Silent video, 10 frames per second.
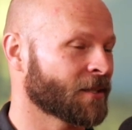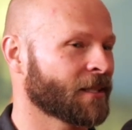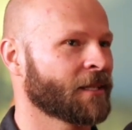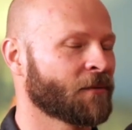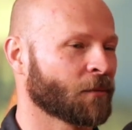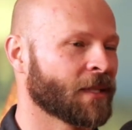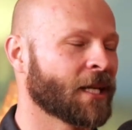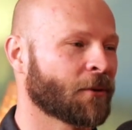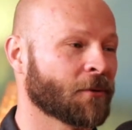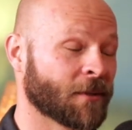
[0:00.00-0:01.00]
so like if you're
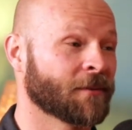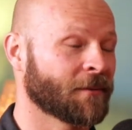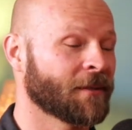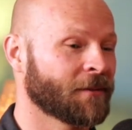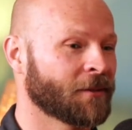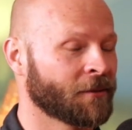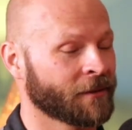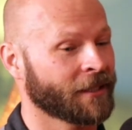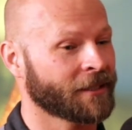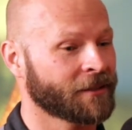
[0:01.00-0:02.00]
reading through the,
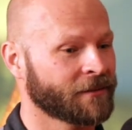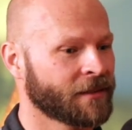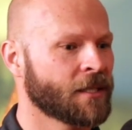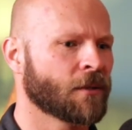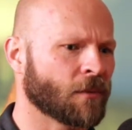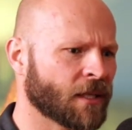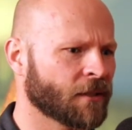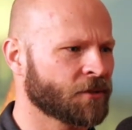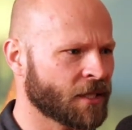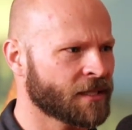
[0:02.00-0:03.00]
you're like,
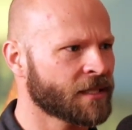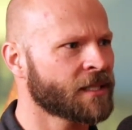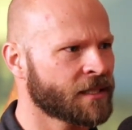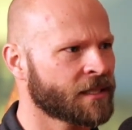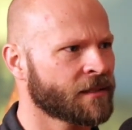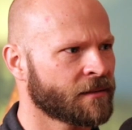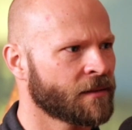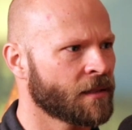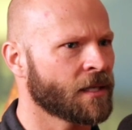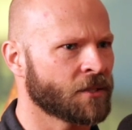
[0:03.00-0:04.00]
wow, Jesus is
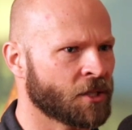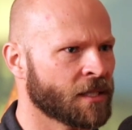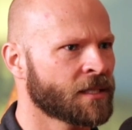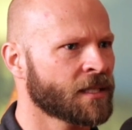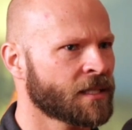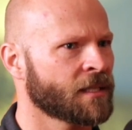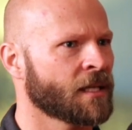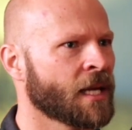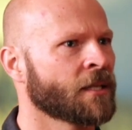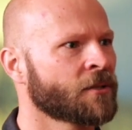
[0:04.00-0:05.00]
Jesus
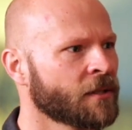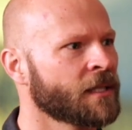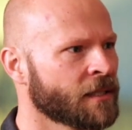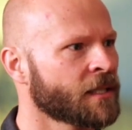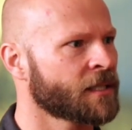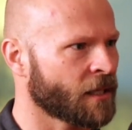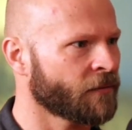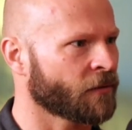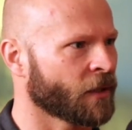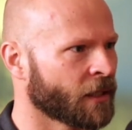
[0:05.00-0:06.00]
entered into
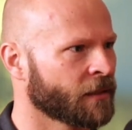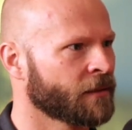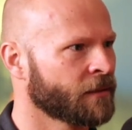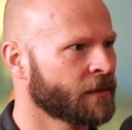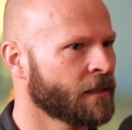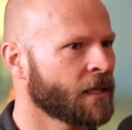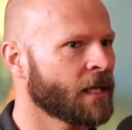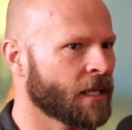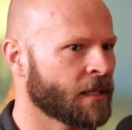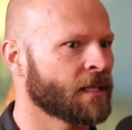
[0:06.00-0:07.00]
suffering
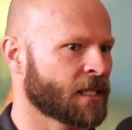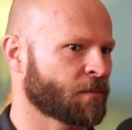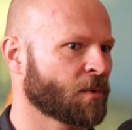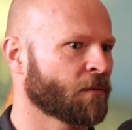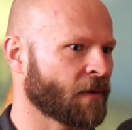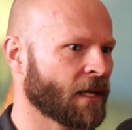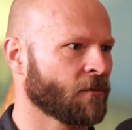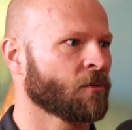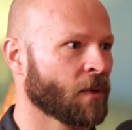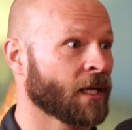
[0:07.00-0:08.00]
in this
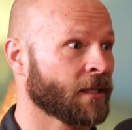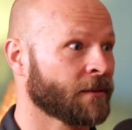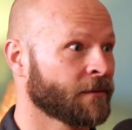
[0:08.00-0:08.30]
profound way.